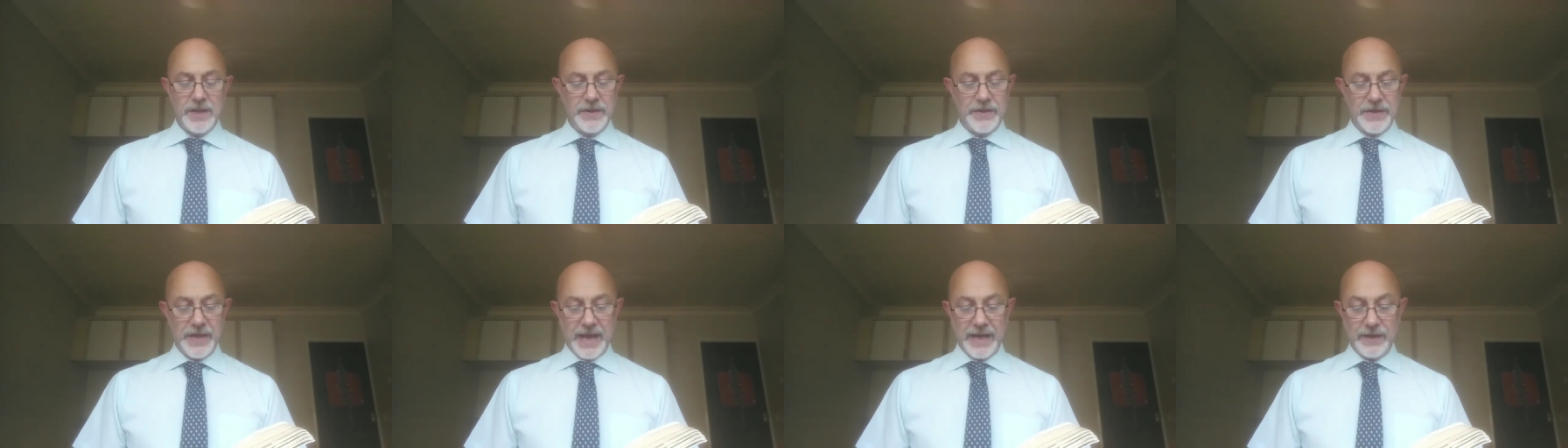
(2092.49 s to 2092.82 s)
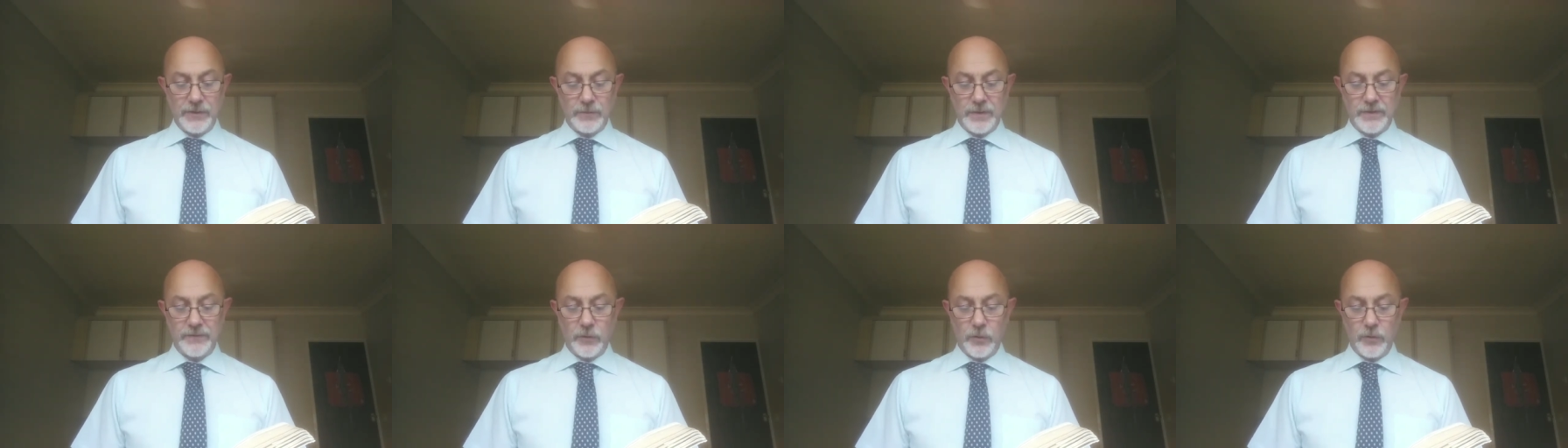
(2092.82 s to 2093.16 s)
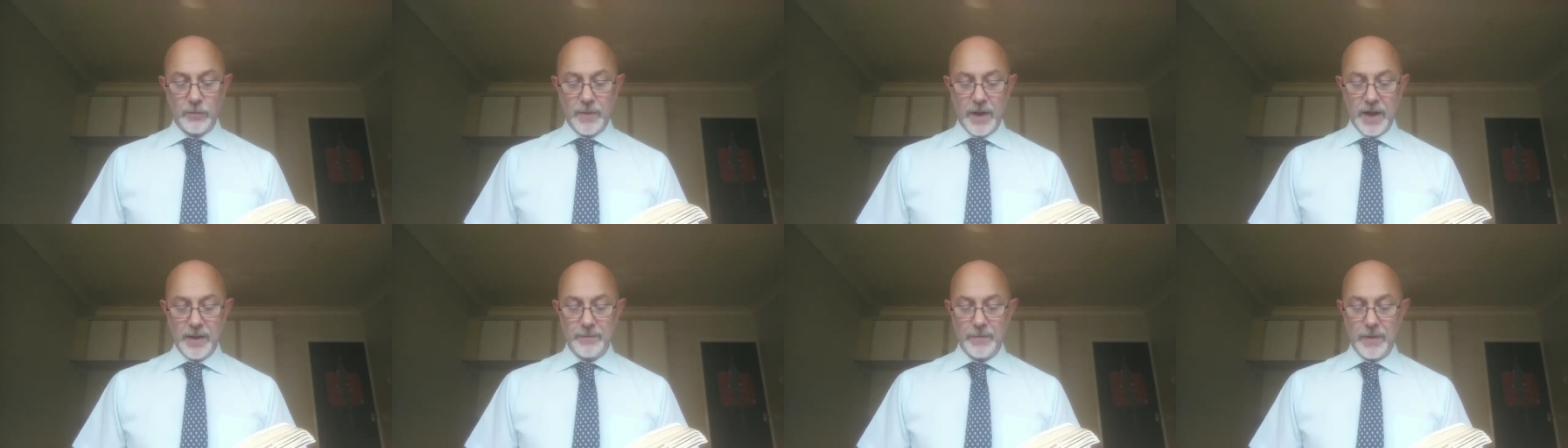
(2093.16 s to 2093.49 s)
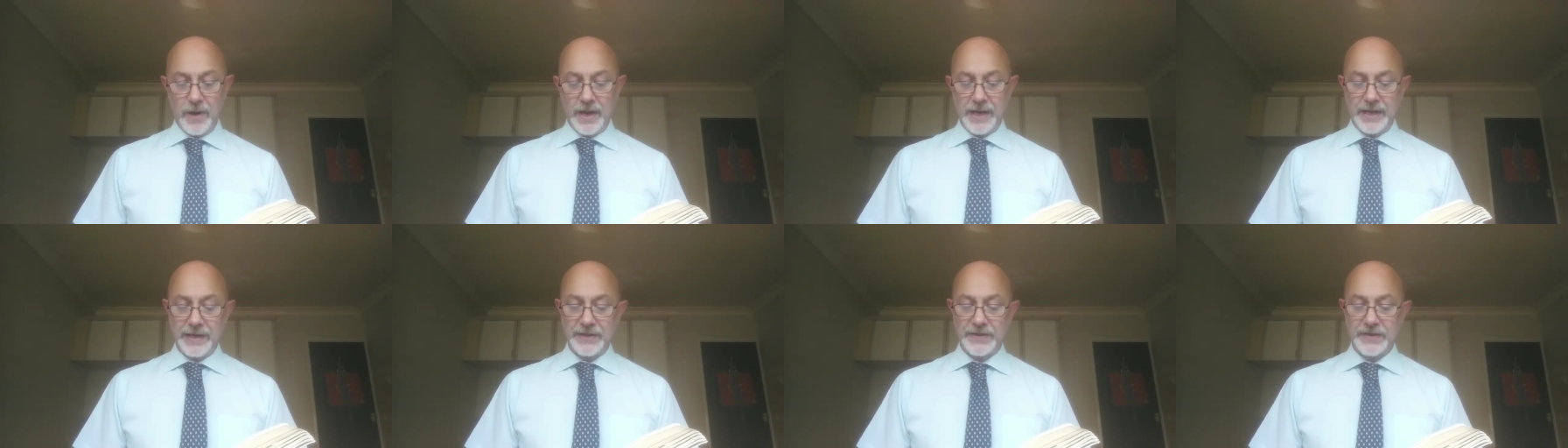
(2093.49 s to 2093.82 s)
Then, with all my
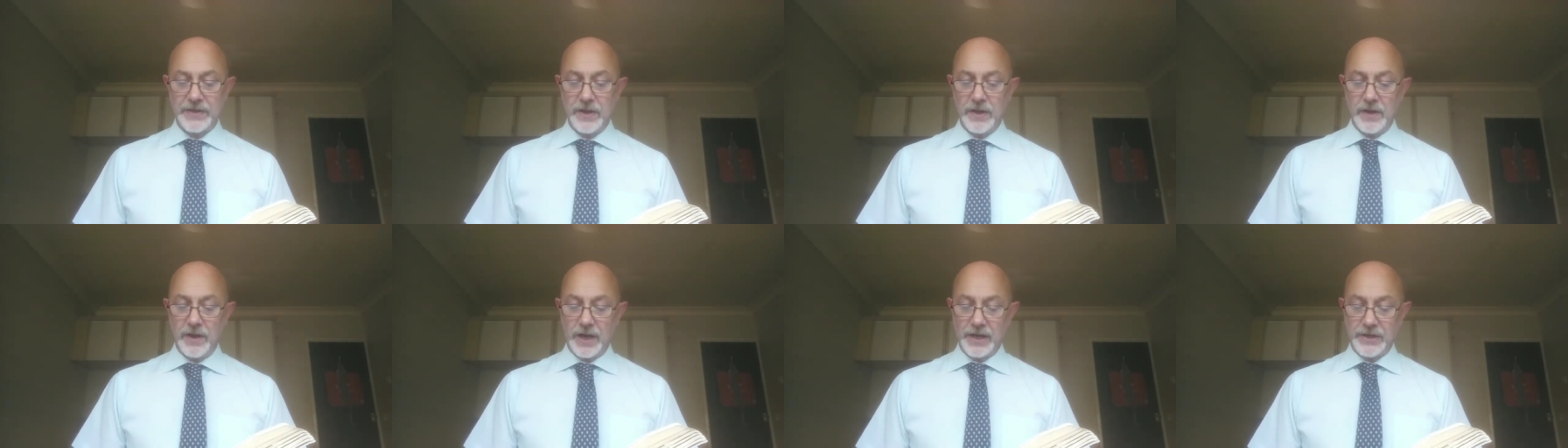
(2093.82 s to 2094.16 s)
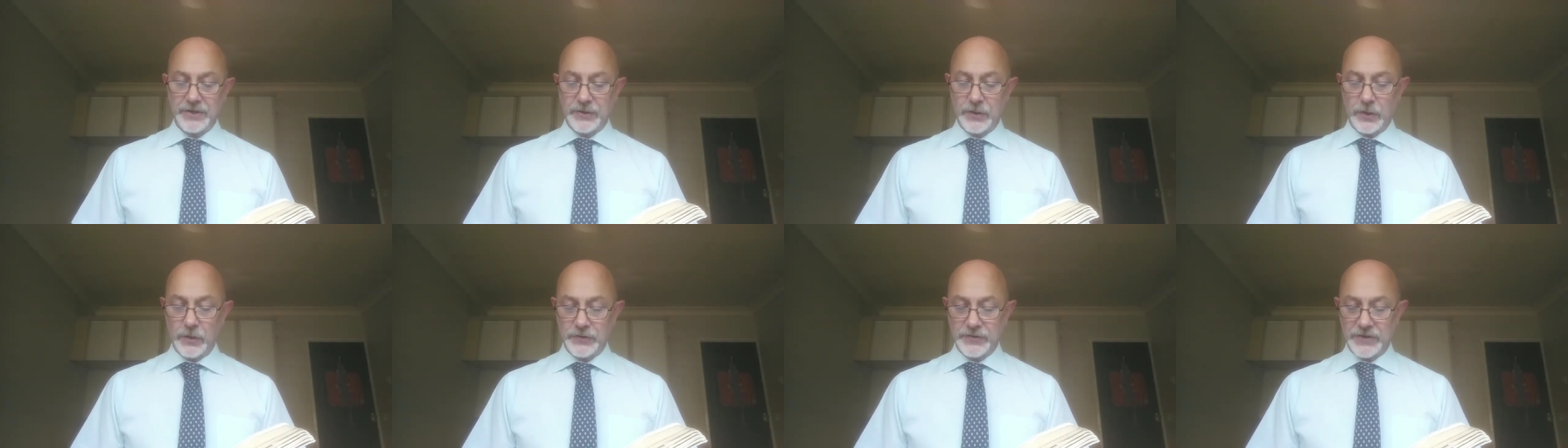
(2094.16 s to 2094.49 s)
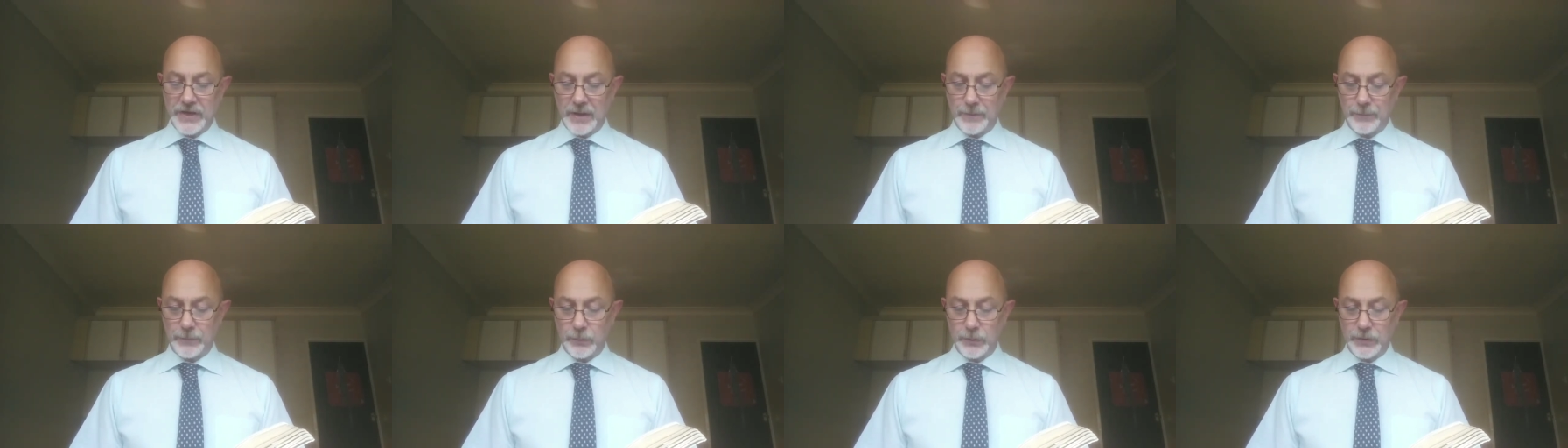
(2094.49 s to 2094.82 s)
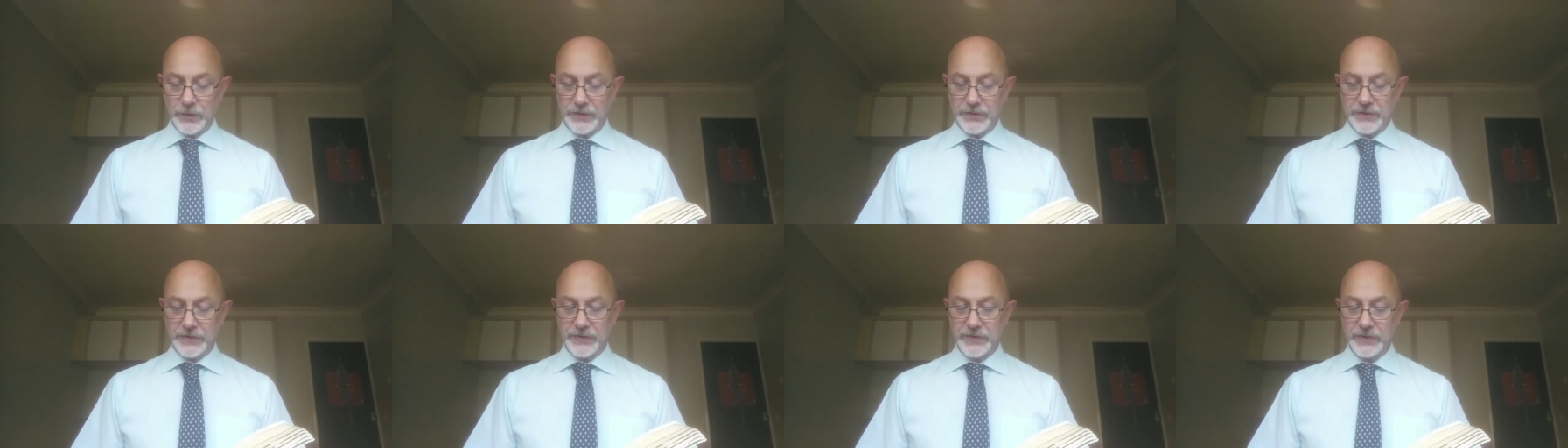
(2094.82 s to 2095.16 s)
might, I toss
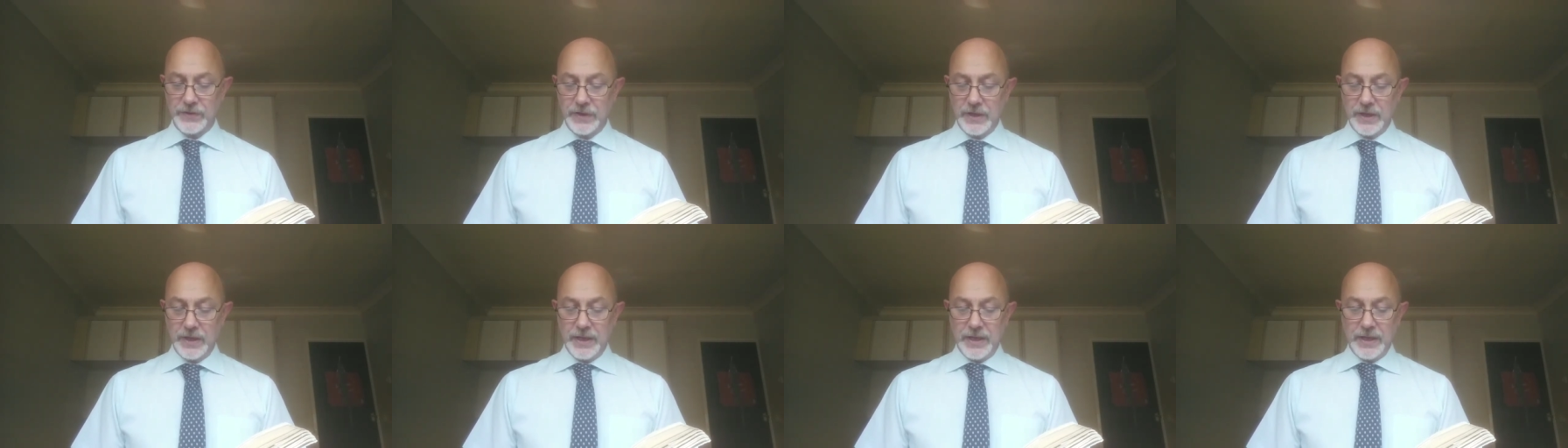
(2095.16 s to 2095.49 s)
upwards.